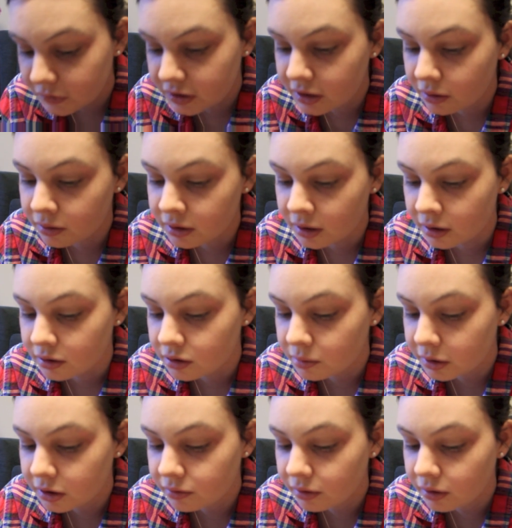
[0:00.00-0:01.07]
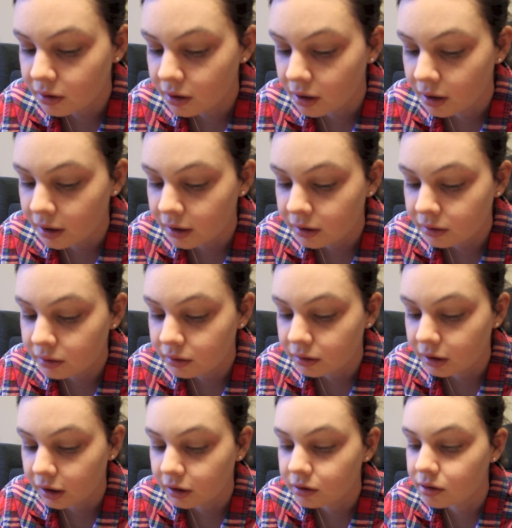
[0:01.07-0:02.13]
So it's not so much of a line.
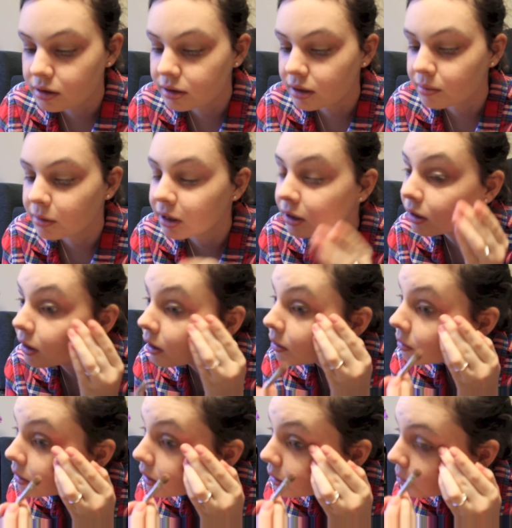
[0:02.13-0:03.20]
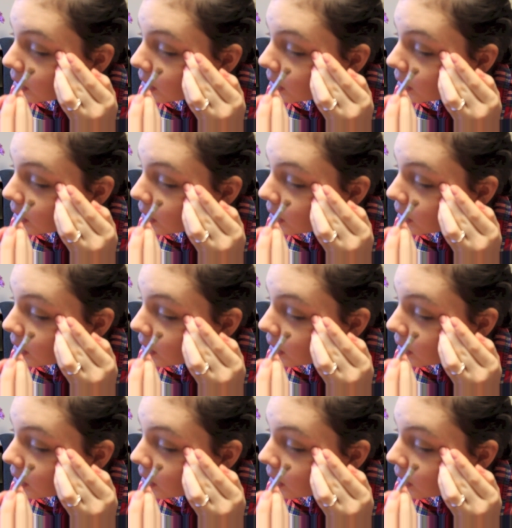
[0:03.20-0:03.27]
Then I do the same thing again with the